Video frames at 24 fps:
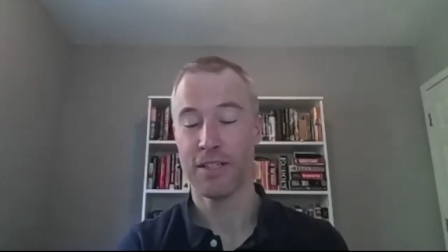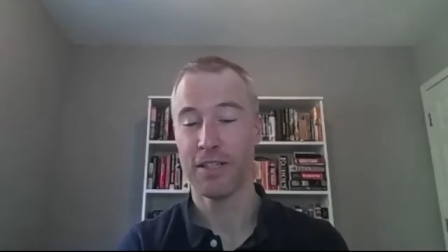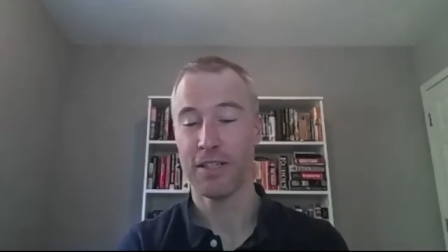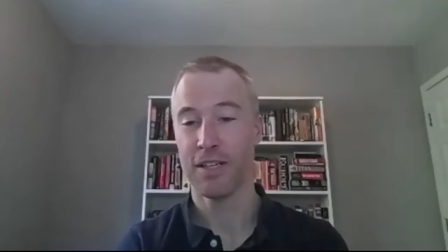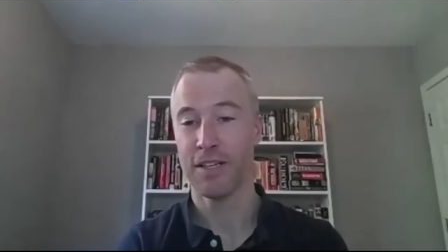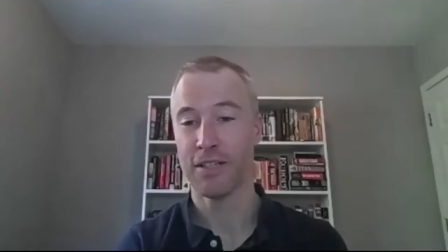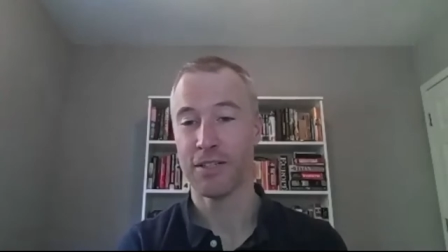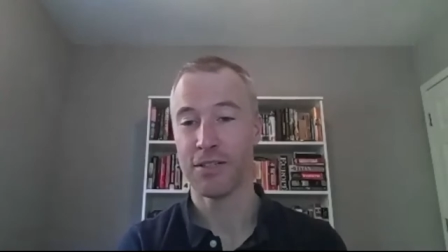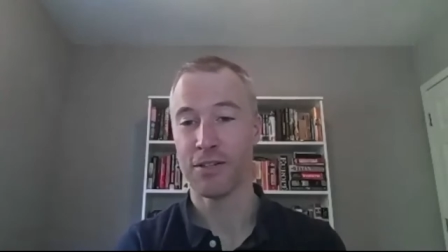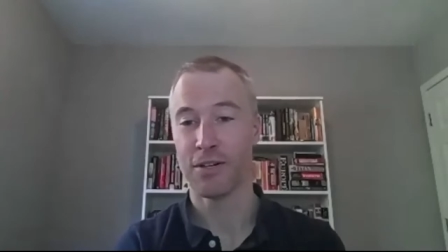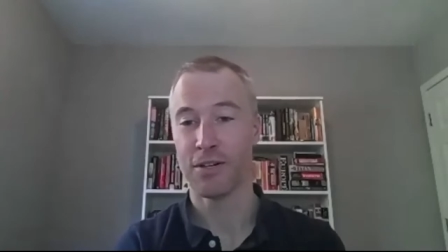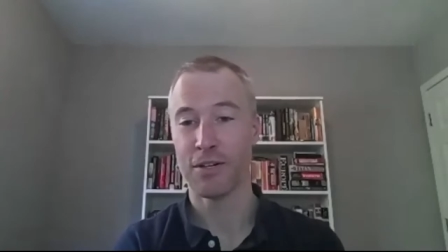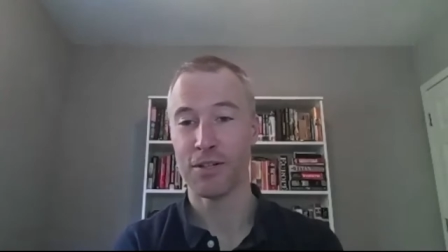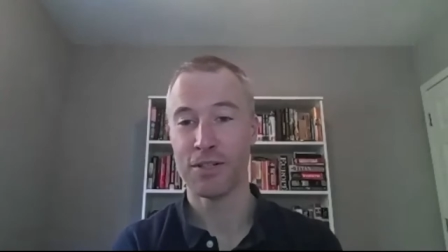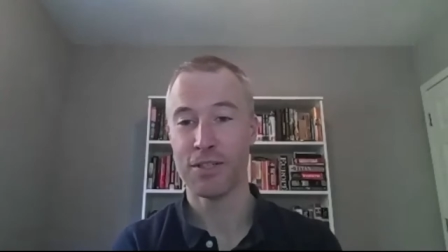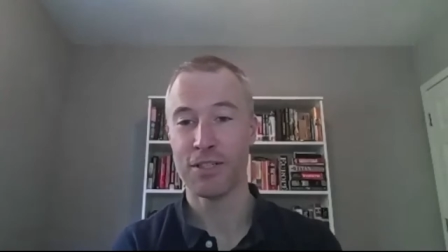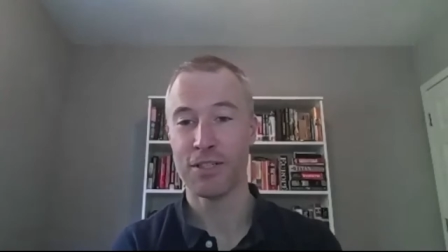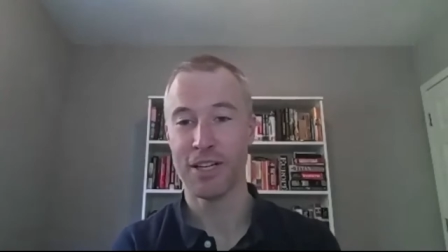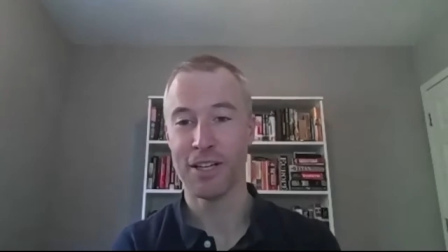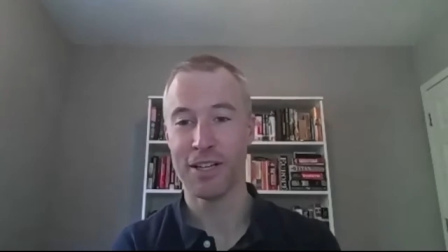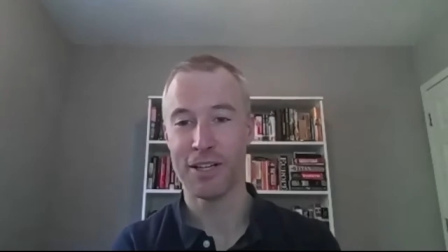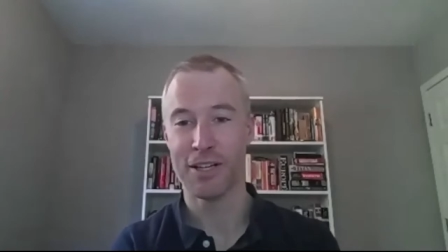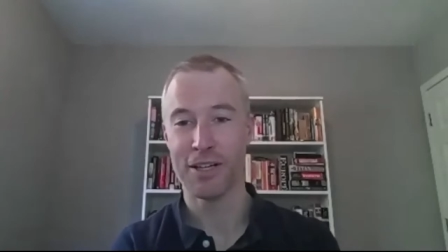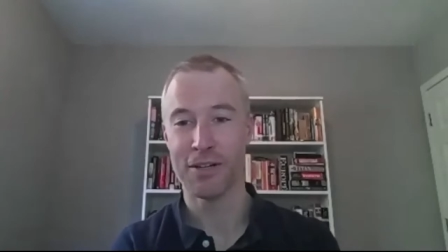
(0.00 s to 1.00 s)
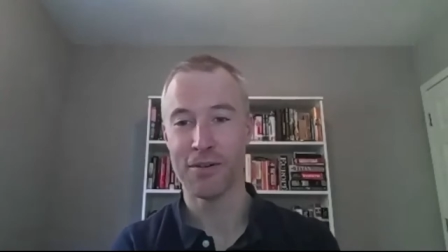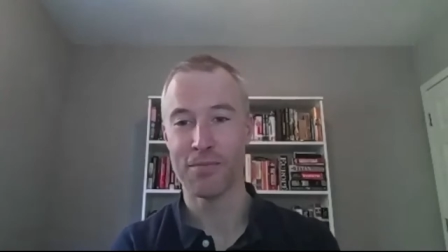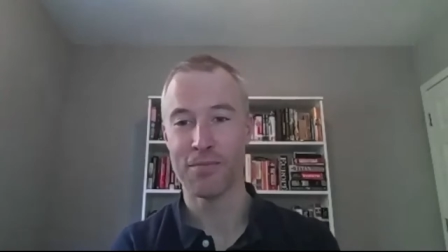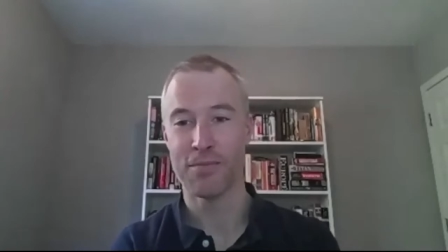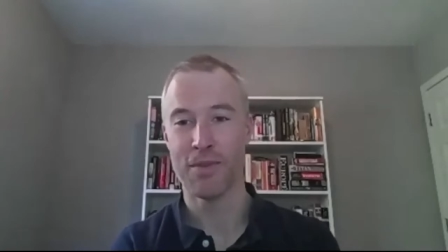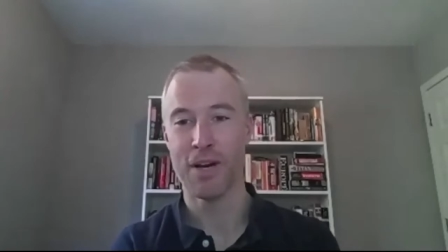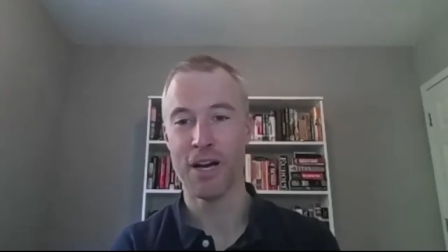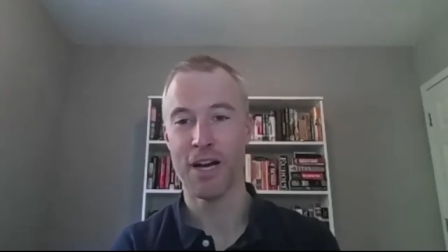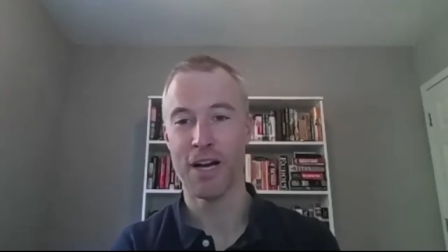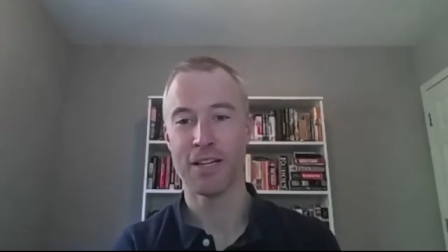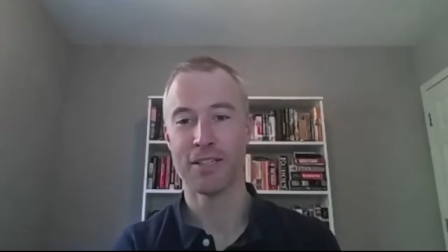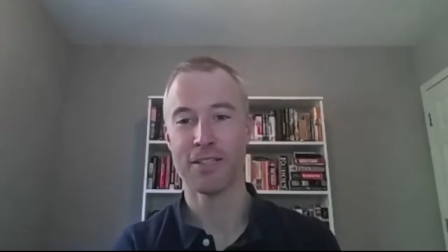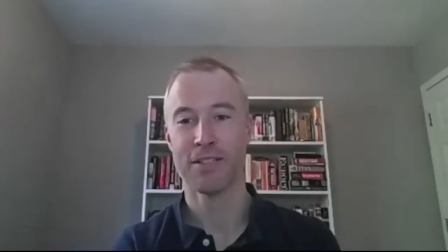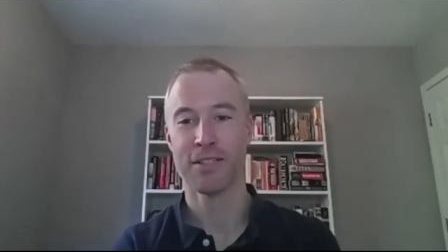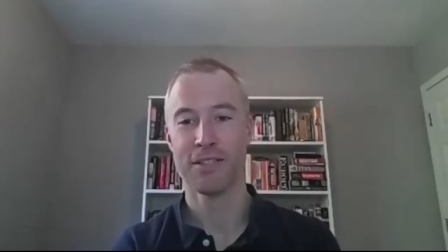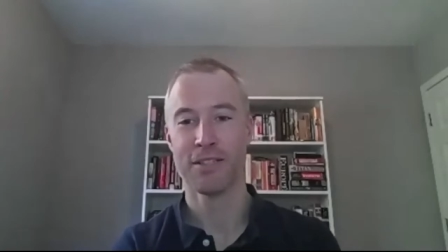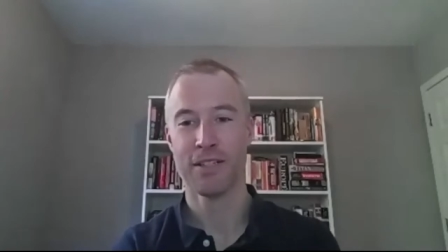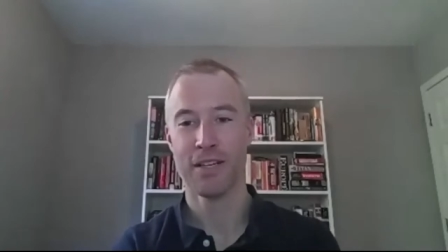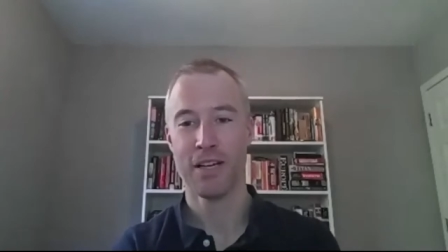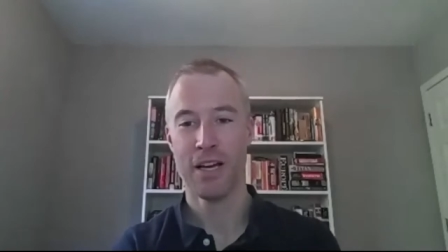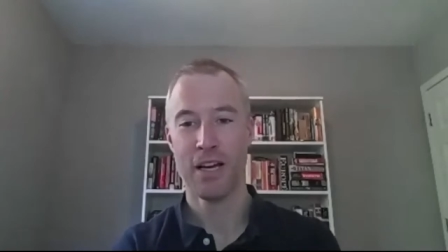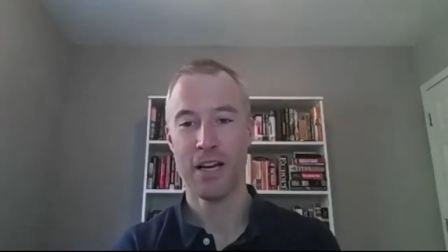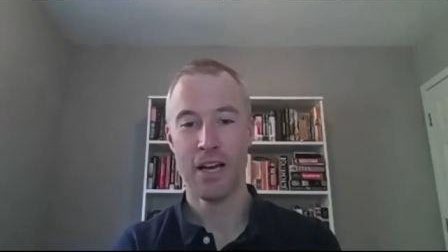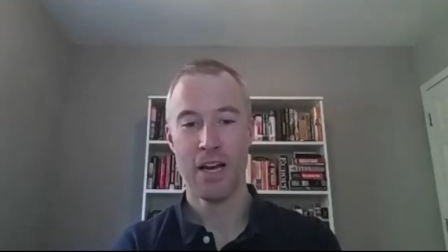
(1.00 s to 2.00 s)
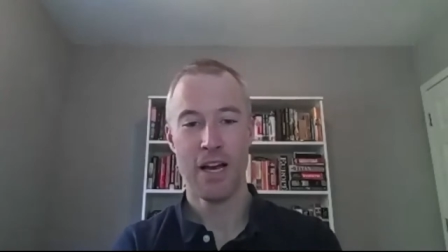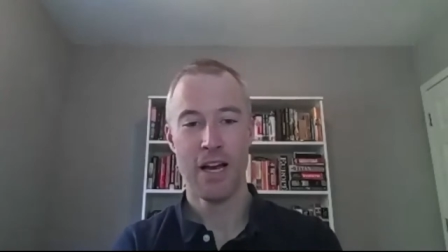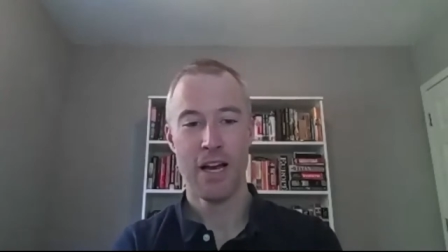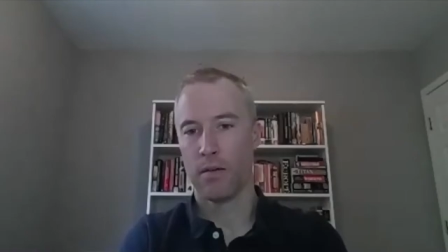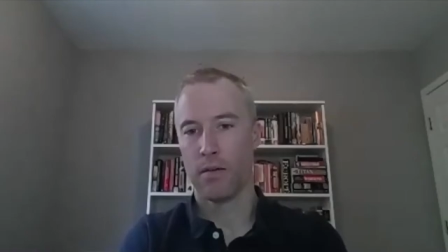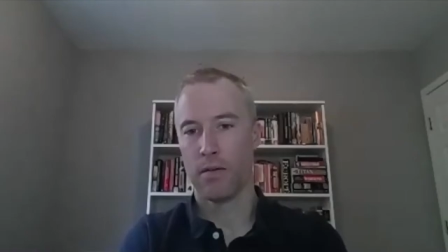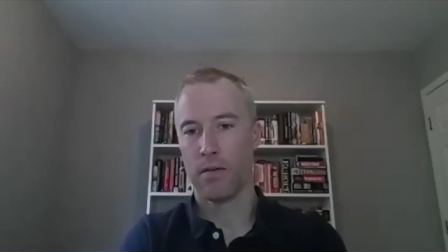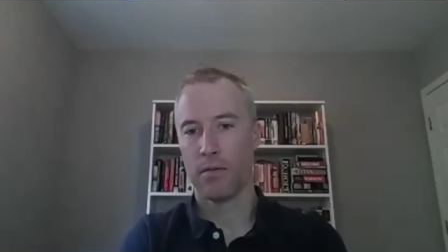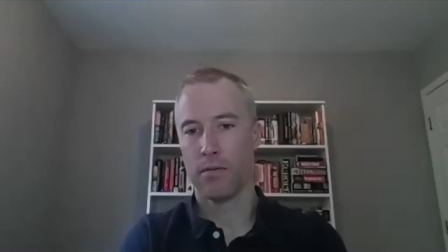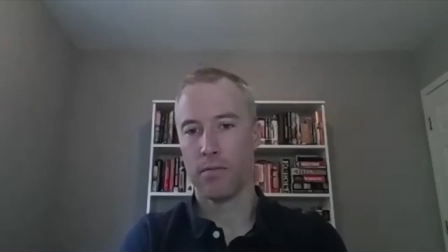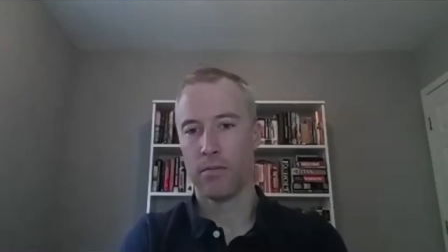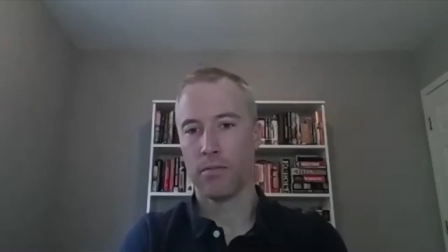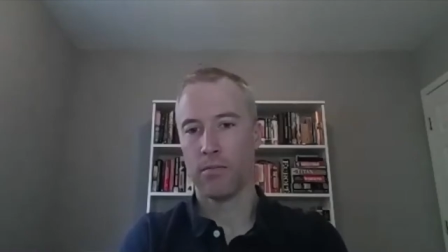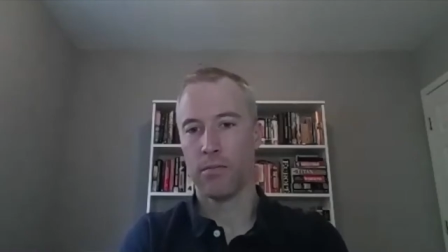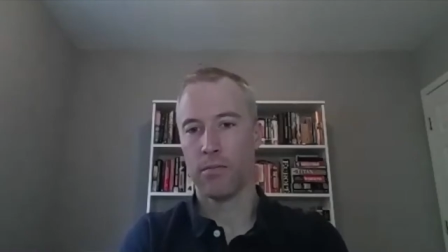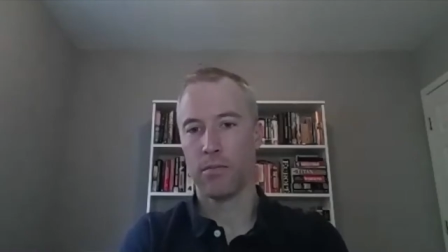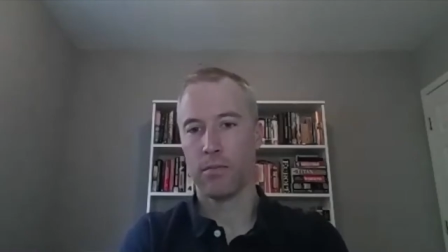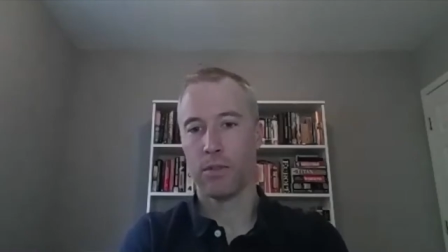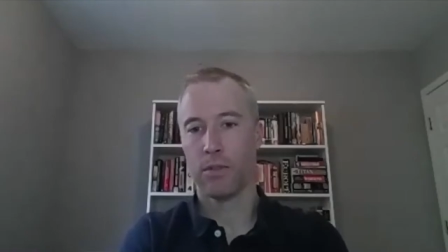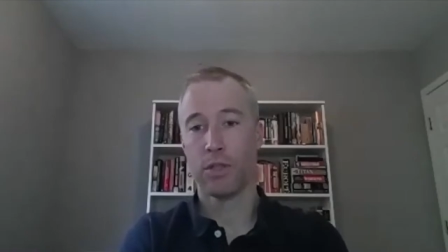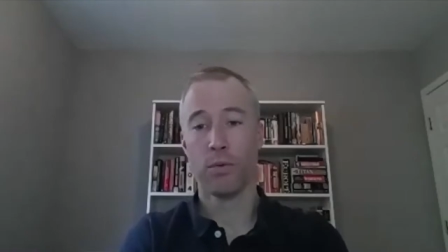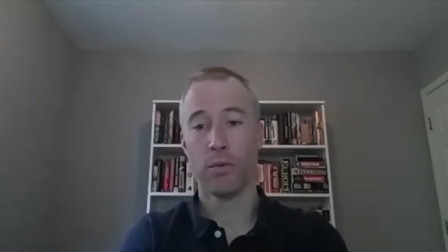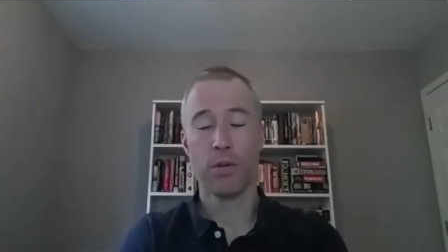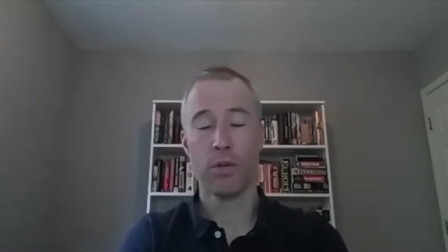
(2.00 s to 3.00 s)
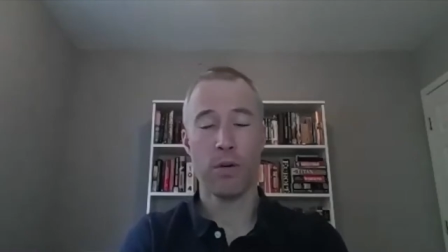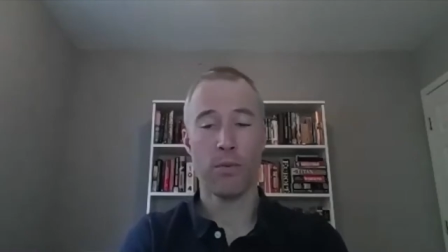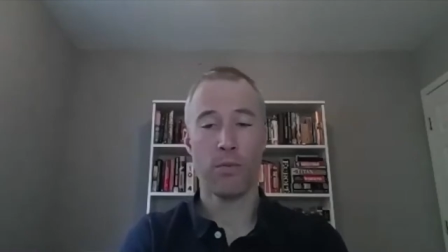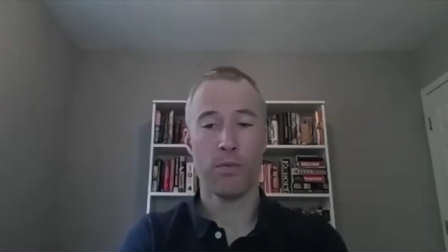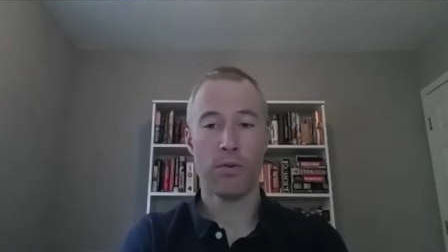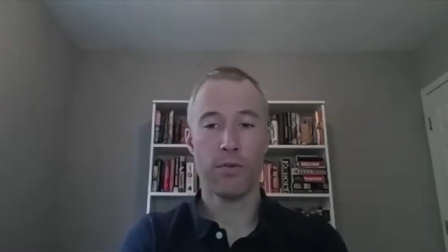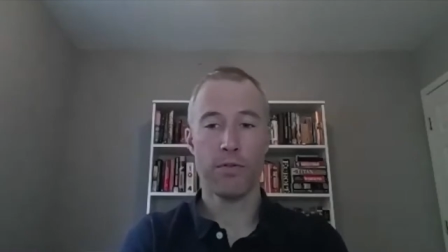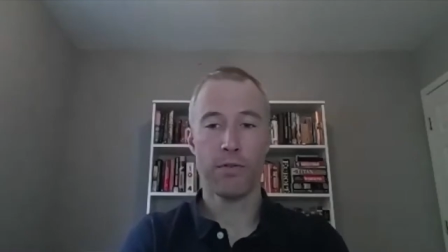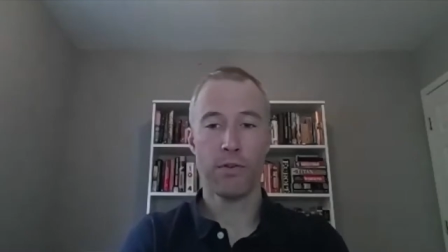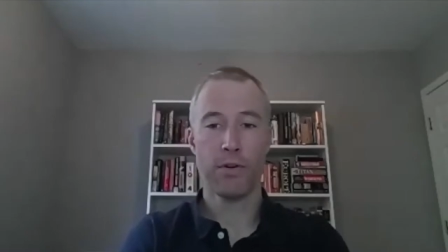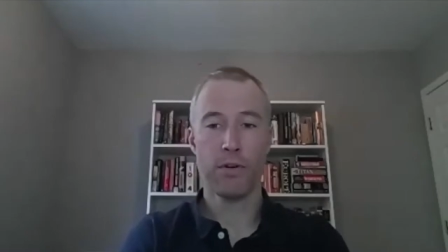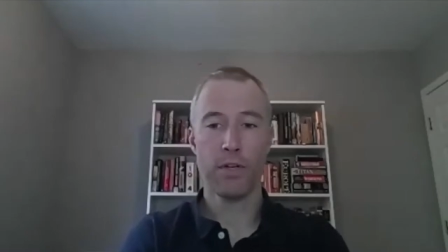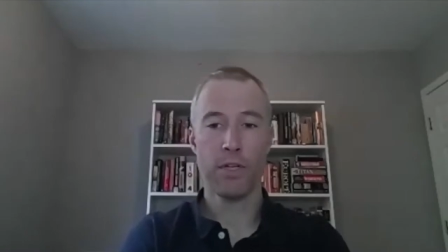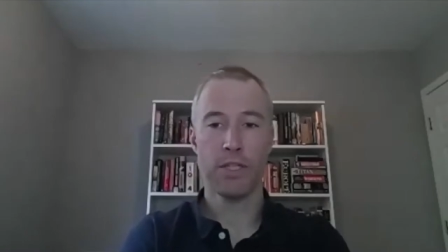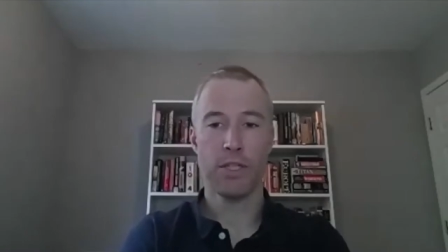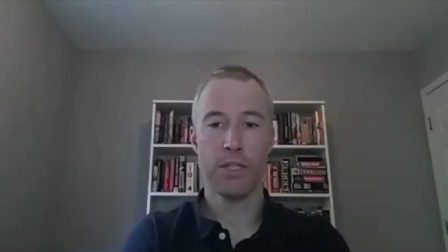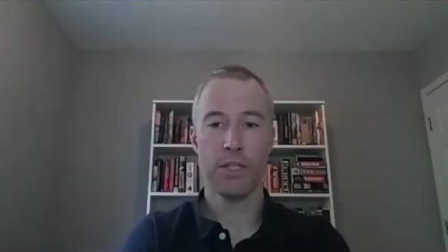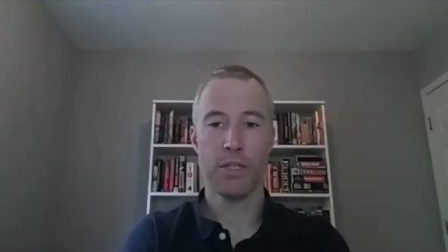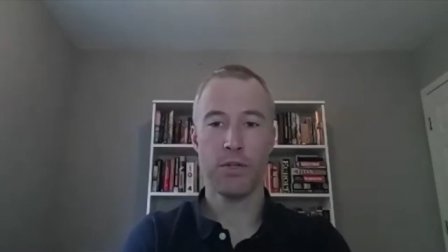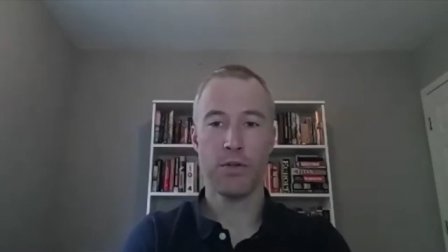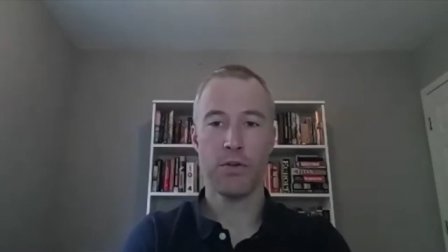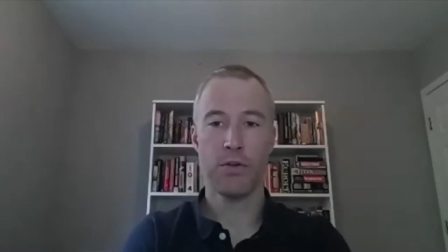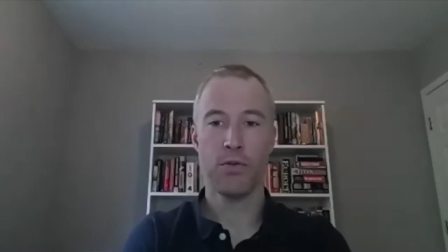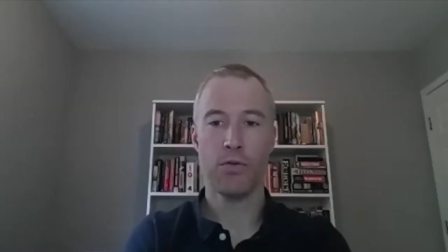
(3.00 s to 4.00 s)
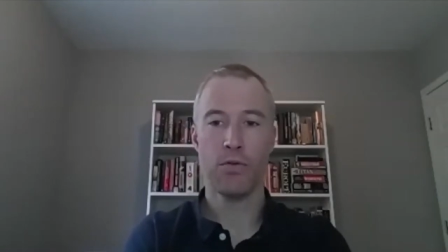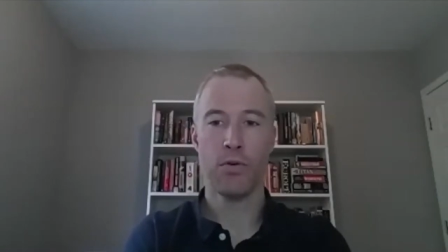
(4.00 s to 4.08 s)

and start selling masks. So when I'm referring to